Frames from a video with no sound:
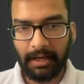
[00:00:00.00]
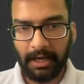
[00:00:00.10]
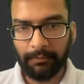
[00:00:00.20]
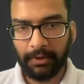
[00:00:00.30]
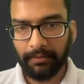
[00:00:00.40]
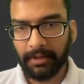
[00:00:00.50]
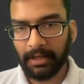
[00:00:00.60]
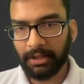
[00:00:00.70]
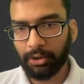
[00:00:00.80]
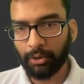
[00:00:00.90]
and we have a
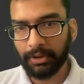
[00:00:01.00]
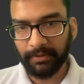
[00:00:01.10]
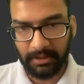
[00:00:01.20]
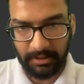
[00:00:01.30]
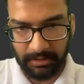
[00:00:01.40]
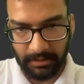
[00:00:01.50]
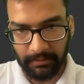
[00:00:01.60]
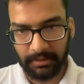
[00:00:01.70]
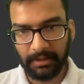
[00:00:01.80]
get notification service,